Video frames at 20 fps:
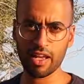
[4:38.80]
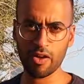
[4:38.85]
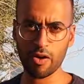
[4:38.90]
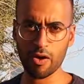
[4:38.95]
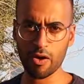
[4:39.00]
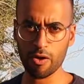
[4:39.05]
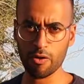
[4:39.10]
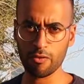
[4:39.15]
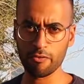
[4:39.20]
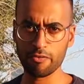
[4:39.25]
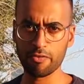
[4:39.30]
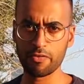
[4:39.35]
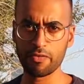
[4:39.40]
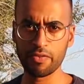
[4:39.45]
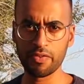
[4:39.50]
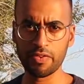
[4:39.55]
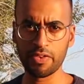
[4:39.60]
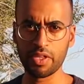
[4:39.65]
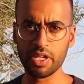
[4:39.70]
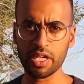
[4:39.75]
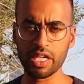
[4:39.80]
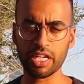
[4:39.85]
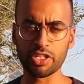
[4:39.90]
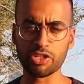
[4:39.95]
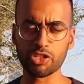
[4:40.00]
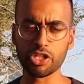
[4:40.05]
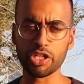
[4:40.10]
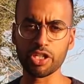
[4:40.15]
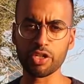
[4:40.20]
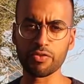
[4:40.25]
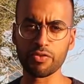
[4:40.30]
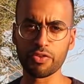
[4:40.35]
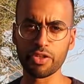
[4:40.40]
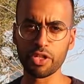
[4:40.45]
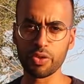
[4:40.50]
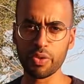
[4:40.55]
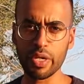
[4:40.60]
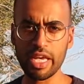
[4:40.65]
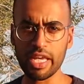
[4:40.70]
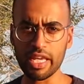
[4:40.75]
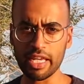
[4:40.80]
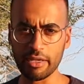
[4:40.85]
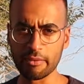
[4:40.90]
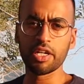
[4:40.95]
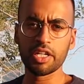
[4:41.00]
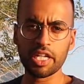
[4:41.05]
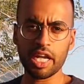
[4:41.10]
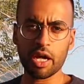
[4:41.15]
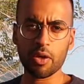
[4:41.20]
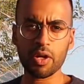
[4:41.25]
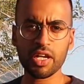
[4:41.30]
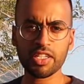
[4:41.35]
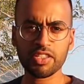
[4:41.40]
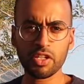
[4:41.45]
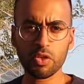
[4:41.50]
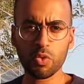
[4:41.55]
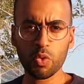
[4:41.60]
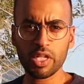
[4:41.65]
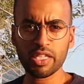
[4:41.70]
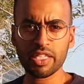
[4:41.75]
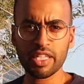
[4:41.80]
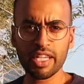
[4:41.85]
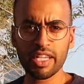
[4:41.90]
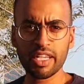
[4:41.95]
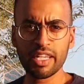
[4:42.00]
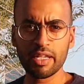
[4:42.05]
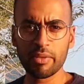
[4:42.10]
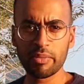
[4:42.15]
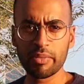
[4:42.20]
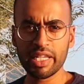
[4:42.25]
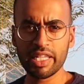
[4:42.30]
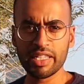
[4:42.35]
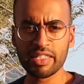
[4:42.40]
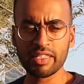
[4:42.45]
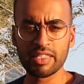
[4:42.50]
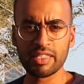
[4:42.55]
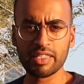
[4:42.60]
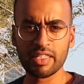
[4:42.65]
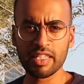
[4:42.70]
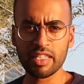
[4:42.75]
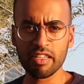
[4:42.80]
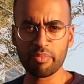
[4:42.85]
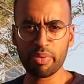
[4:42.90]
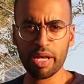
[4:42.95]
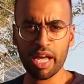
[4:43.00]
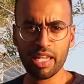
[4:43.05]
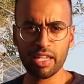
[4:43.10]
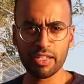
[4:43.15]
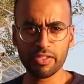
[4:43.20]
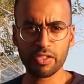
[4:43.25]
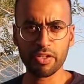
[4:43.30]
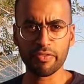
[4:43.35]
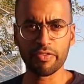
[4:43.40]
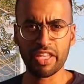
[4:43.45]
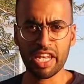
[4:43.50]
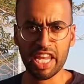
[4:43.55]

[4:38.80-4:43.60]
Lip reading: of the country of the UAE. Now, Qasr al-Watan means the palace of the